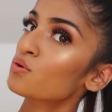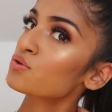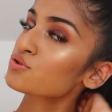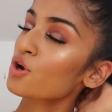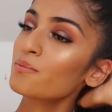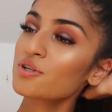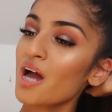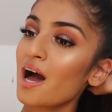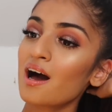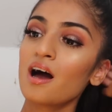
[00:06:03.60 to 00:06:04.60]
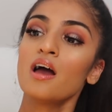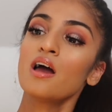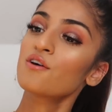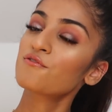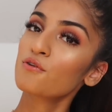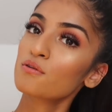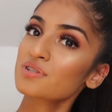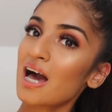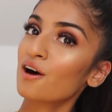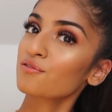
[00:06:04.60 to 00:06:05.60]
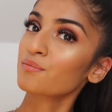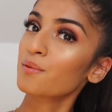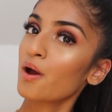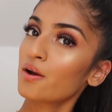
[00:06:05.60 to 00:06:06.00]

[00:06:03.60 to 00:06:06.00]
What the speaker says: oh, so much hair falls out from the